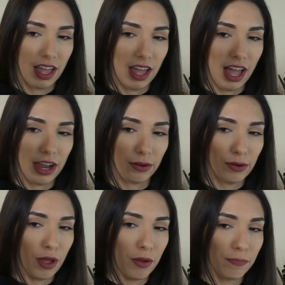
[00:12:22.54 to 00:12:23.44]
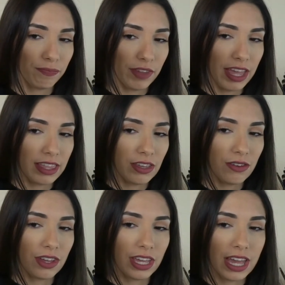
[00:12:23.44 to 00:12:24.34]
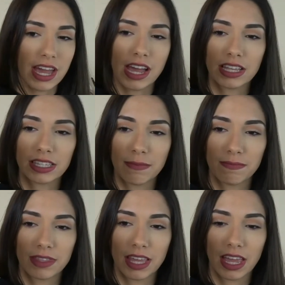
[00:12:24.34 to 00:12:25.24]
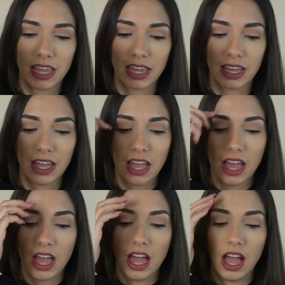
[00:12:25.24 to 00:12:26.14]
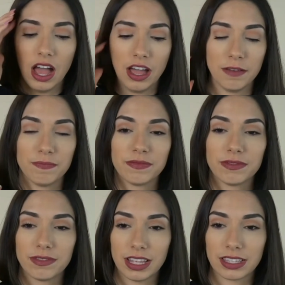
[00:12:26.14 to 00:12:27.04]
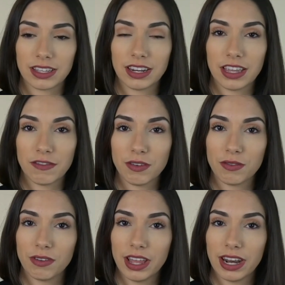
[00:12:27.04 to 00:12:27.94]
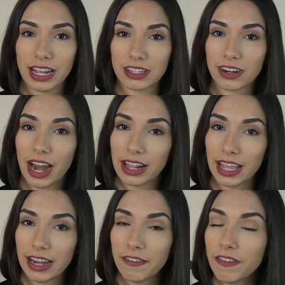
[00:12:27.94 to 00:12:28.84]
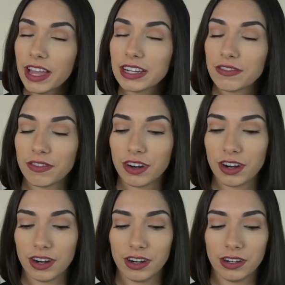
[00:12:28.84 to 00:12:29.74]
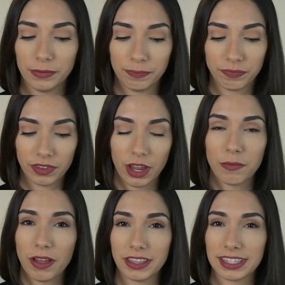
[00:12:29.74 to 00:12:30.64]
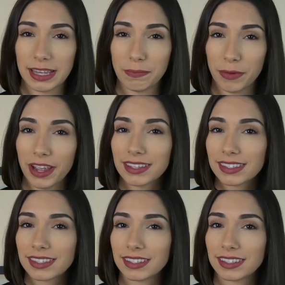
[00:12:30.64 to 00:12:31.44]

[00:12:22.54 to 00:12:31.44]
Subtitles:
I don't know. I think you can get something that's going to give you a nicer highlighting effect for around the same price.